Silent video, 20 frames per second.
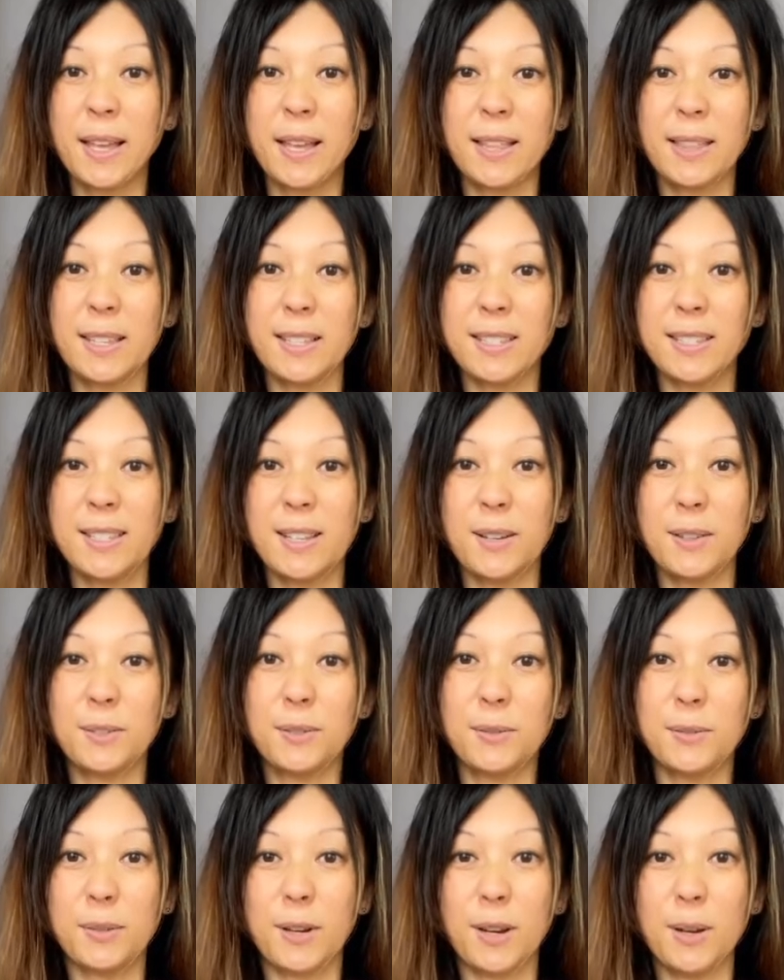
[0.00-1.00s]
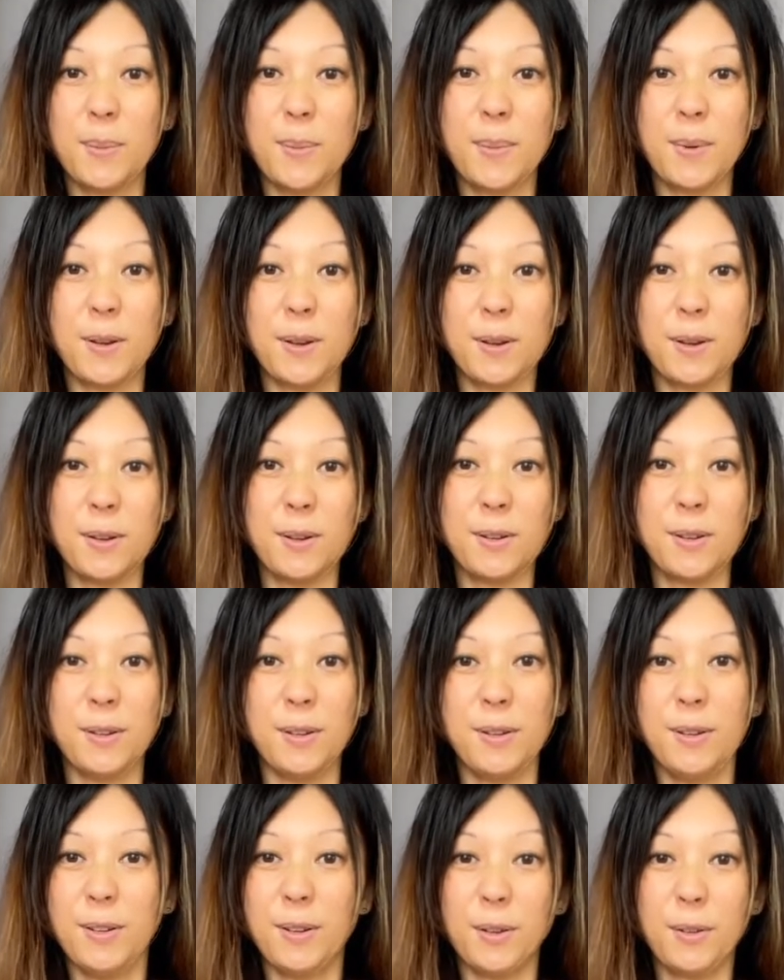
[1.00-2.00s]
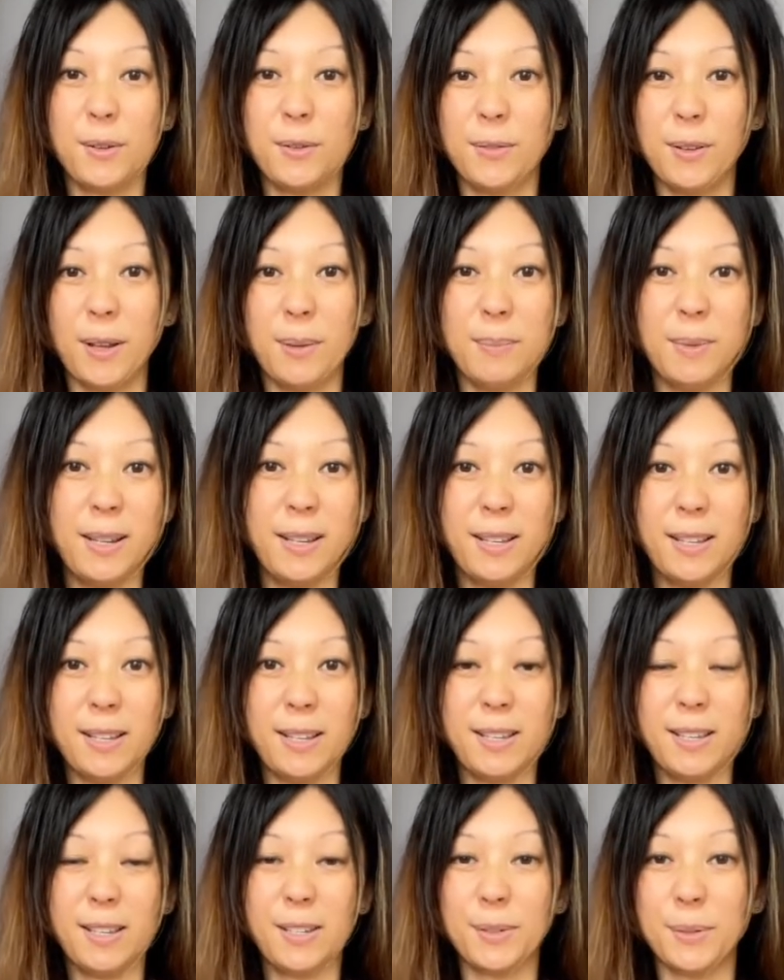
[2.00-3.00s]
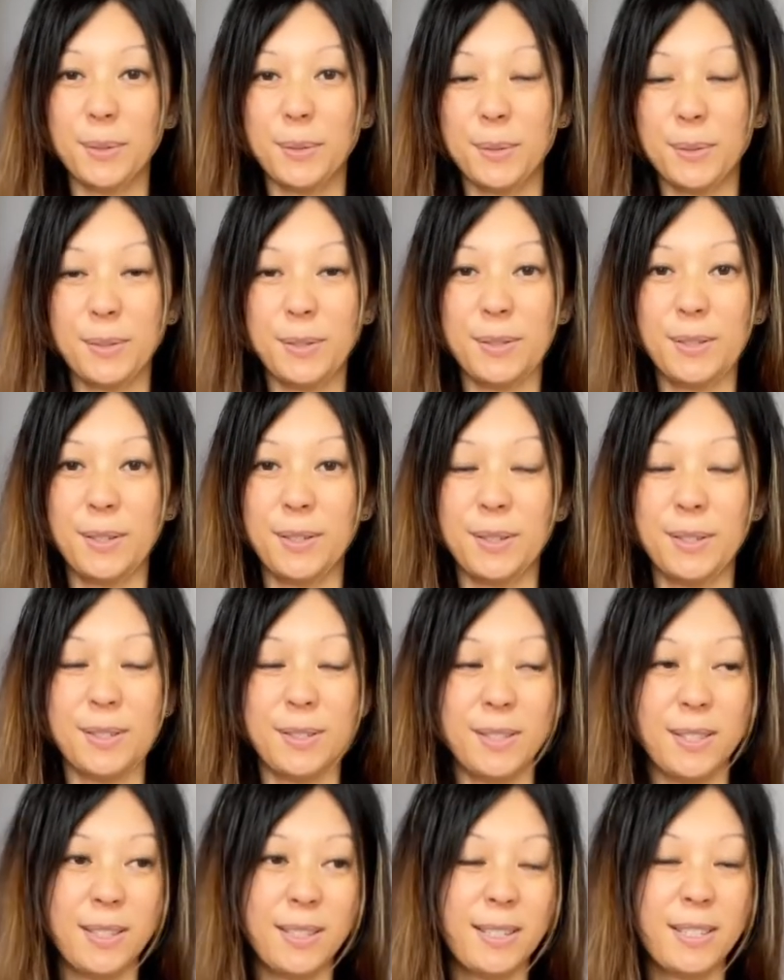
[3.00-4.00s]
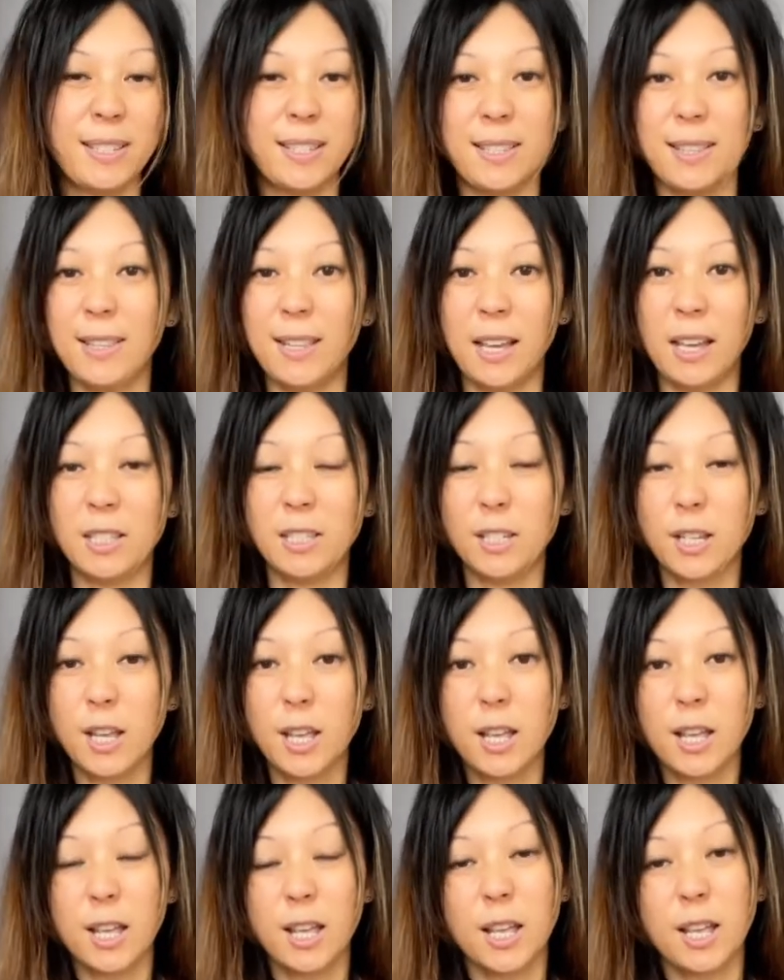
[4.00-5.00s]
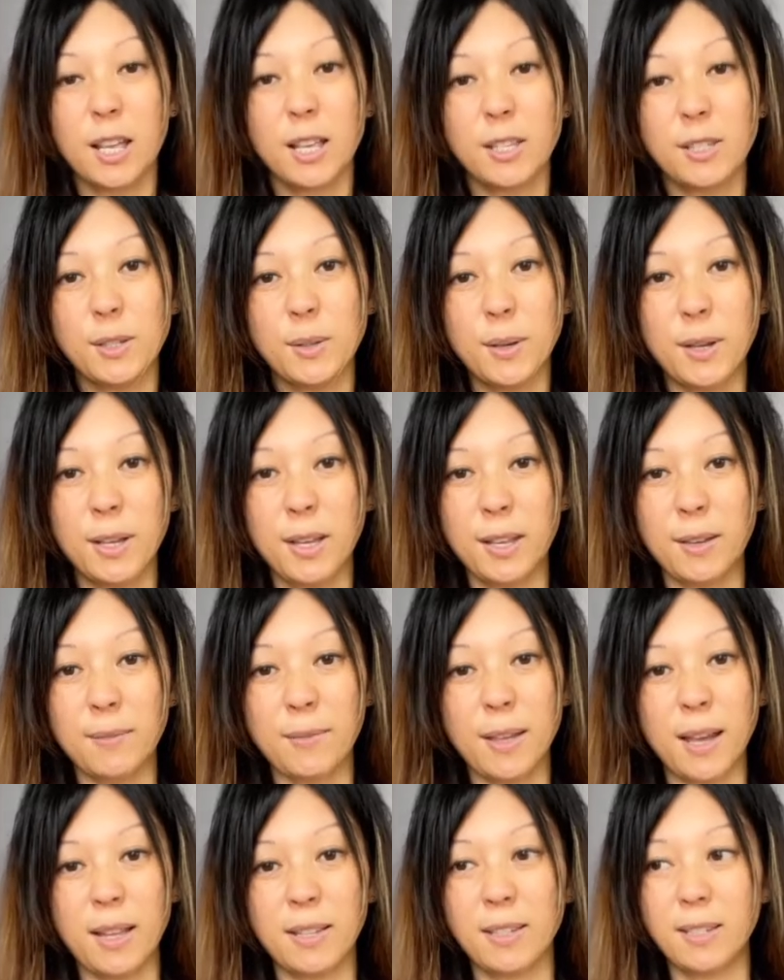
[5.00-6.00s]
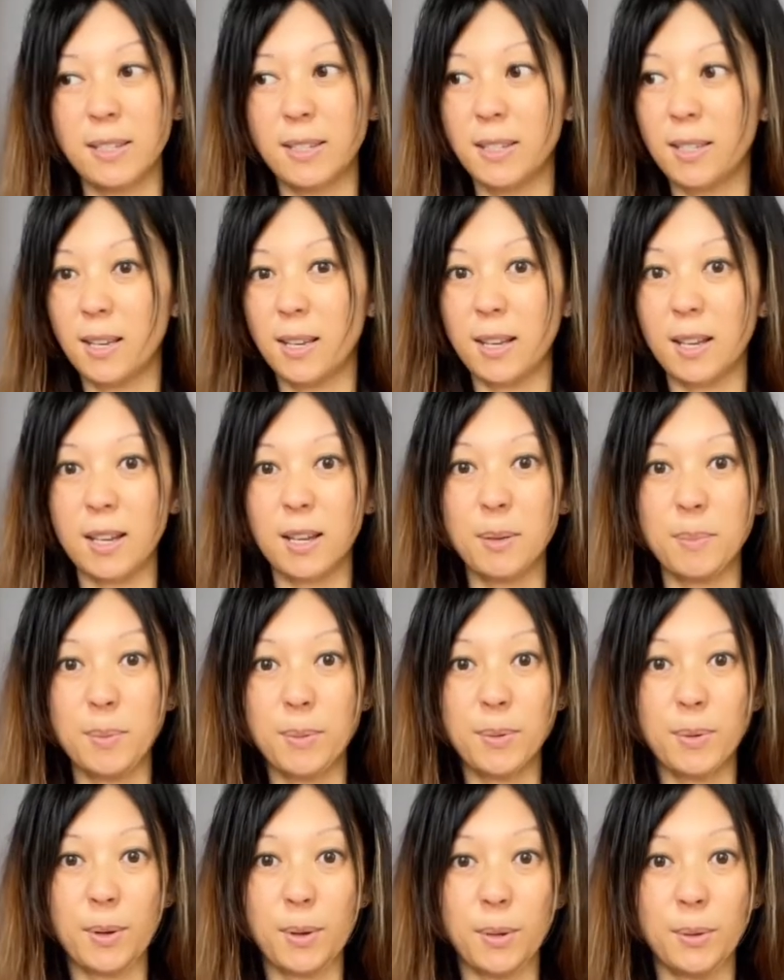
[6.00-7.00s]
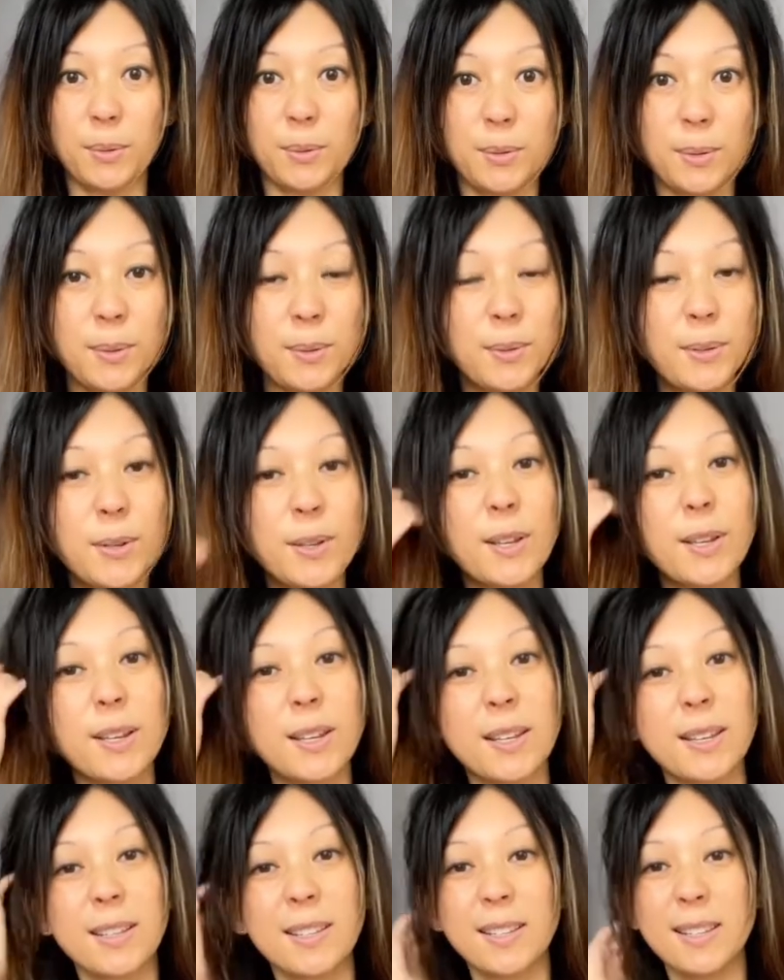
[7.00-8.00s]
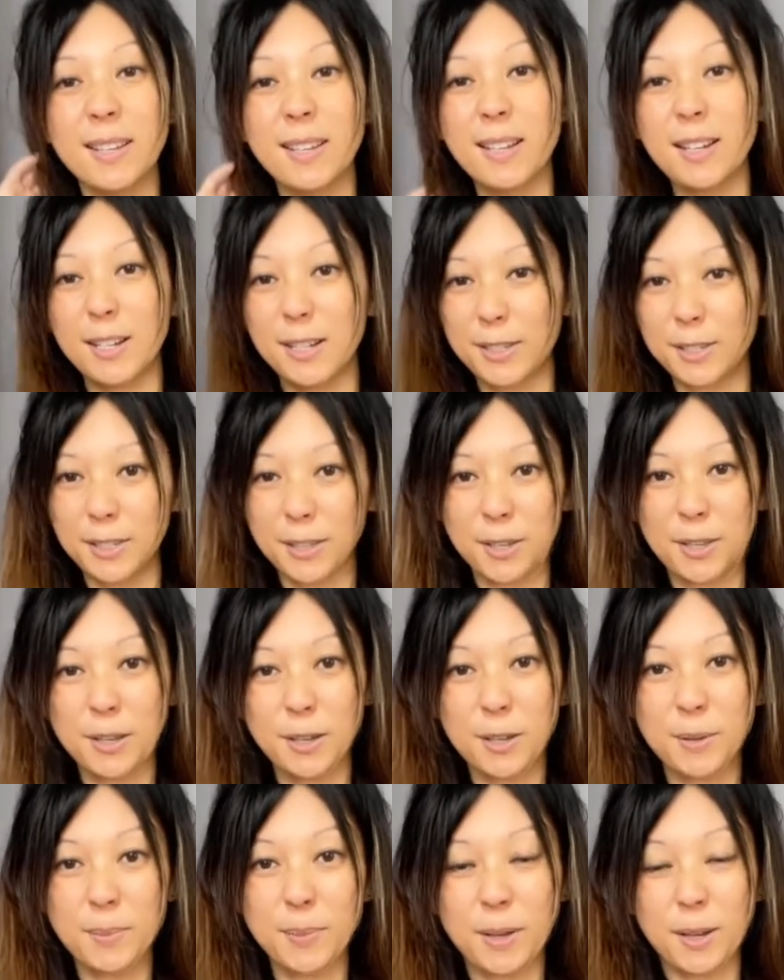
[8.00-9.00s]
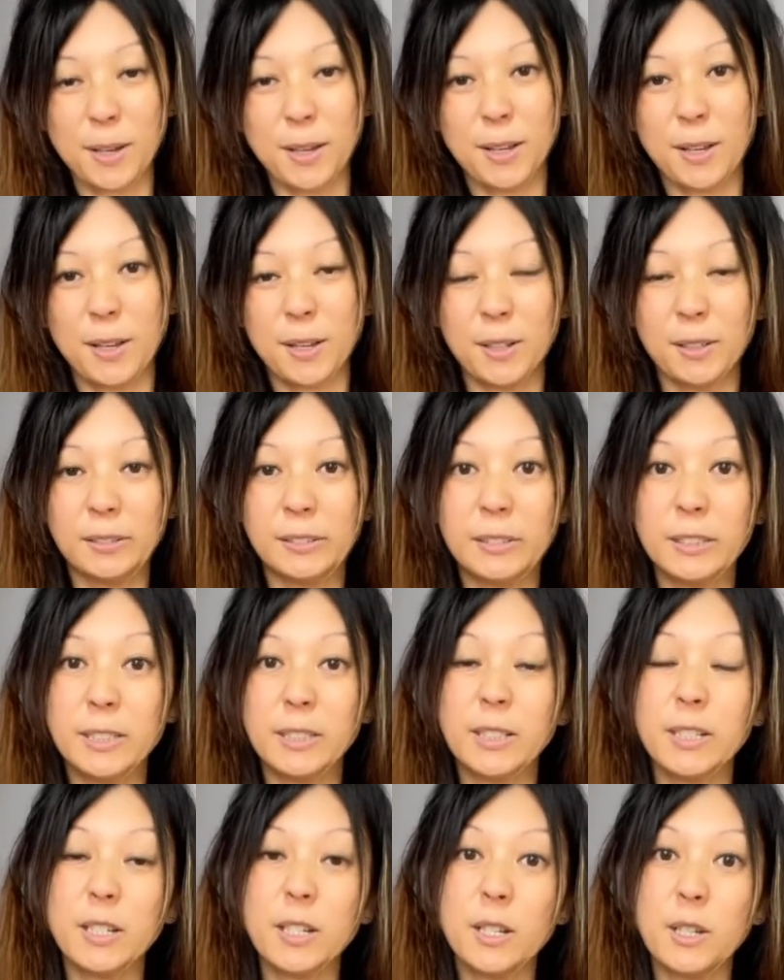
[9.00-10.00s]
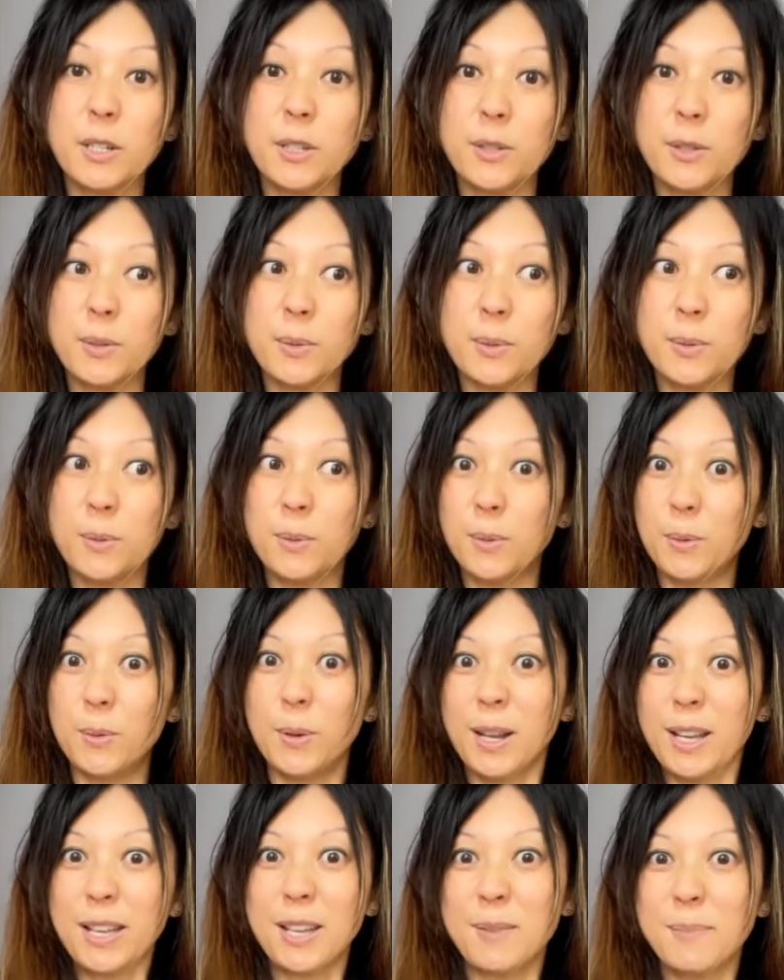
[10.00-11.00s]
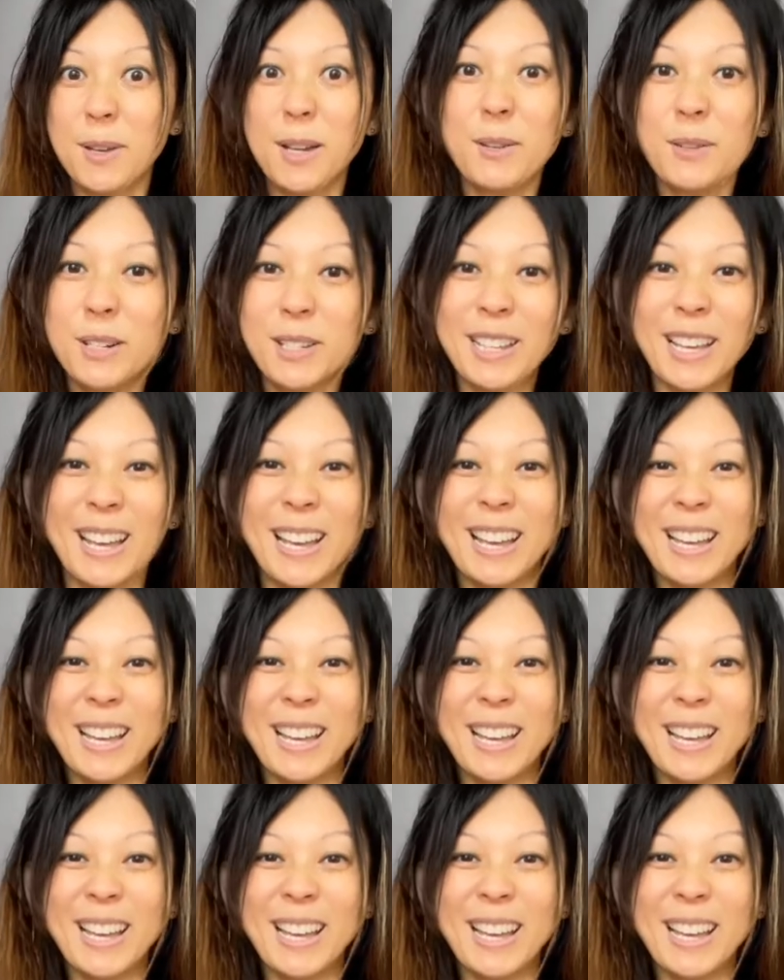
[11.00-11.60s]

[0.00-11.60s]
that's not from a royal family or this and that. And so he gave that up also, and he asked them, so who I can marry?